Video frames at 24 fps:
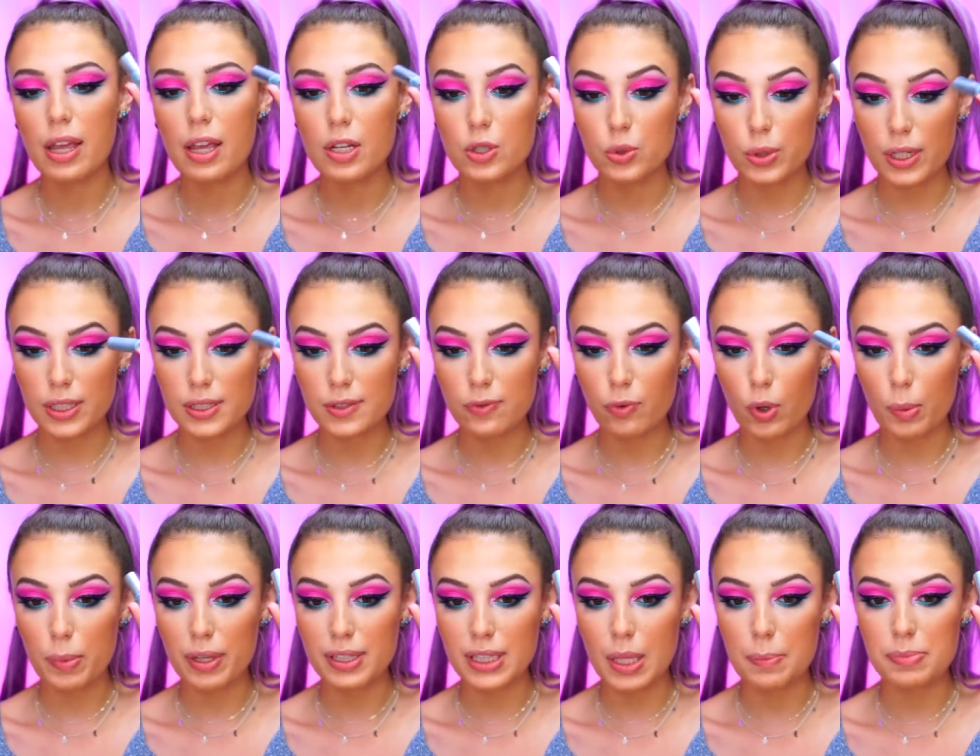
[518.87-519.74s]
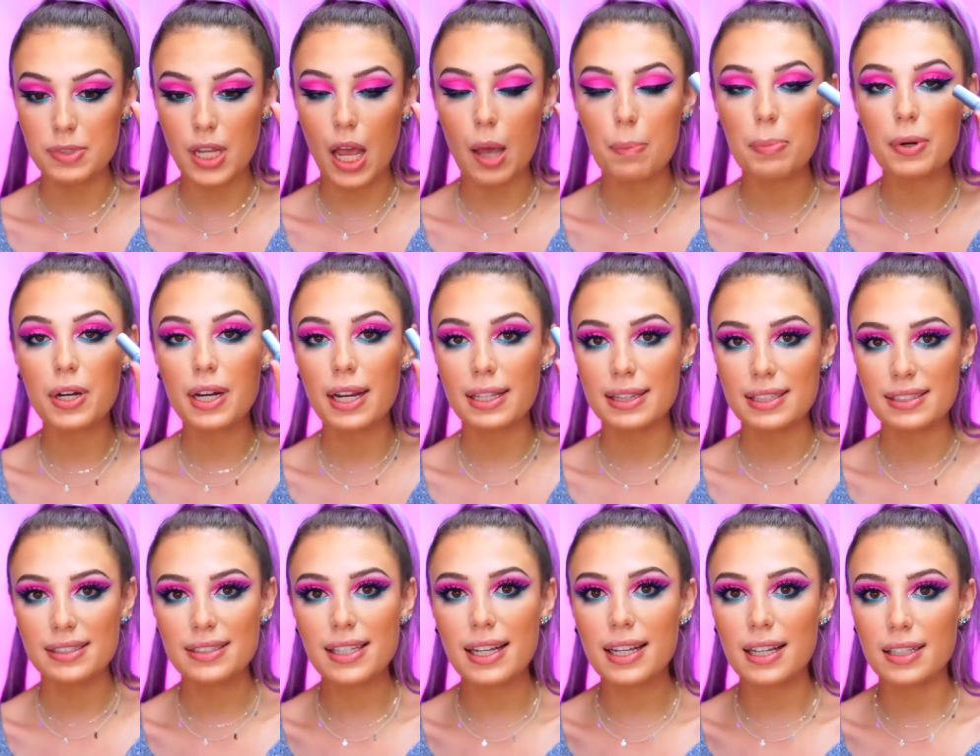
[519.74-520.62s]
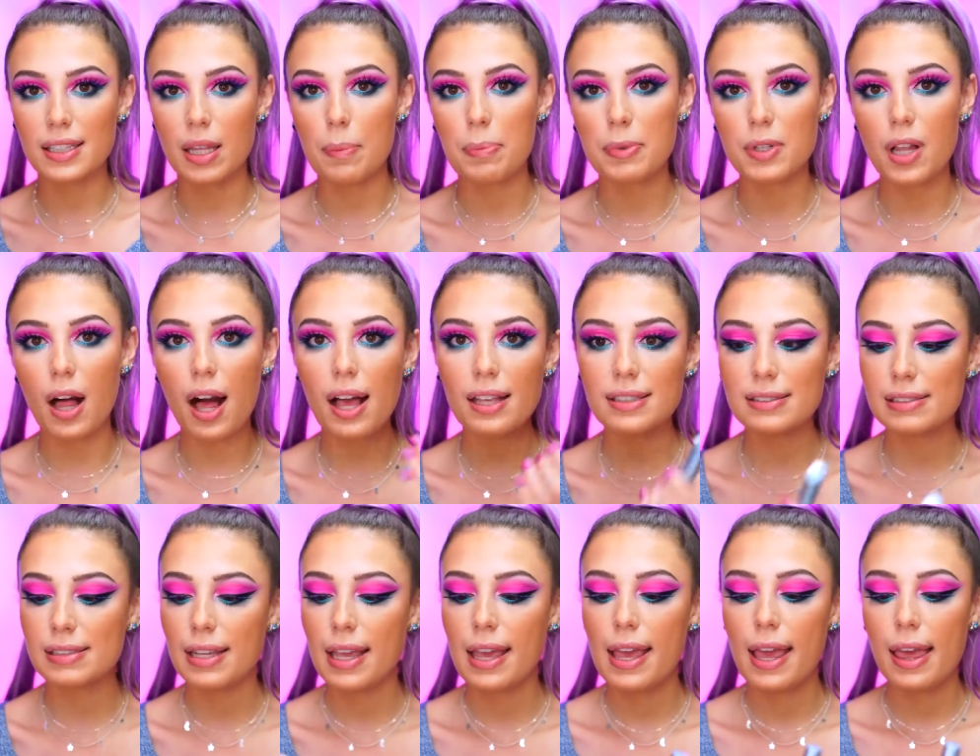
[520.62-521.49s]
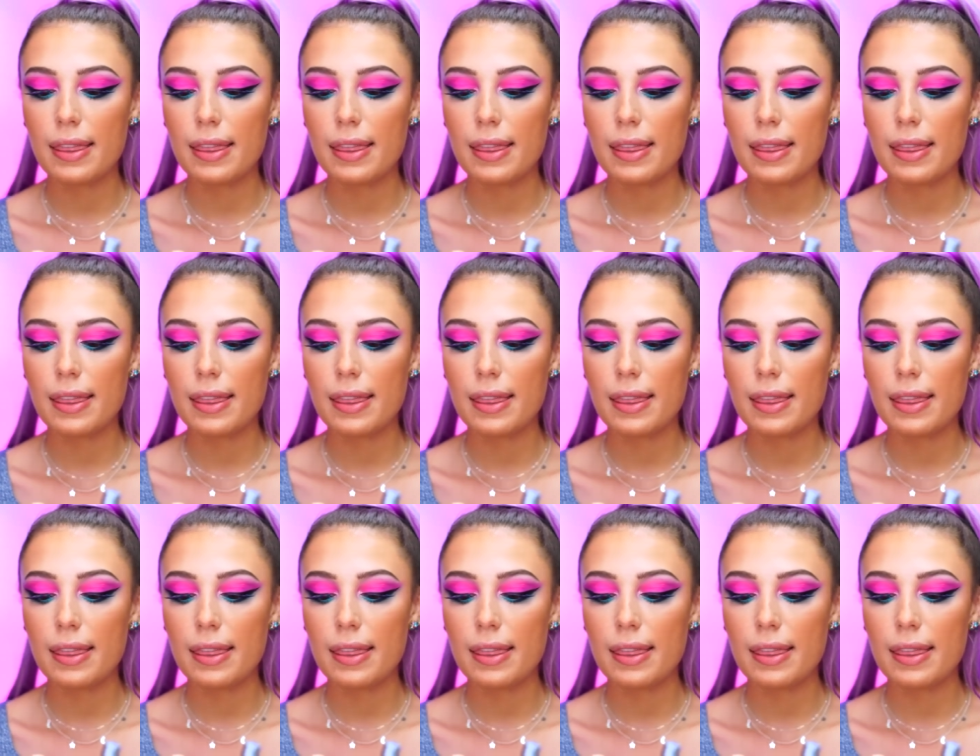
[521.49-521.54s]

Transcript: Transforming Lip Topper and this is like a lip gloss.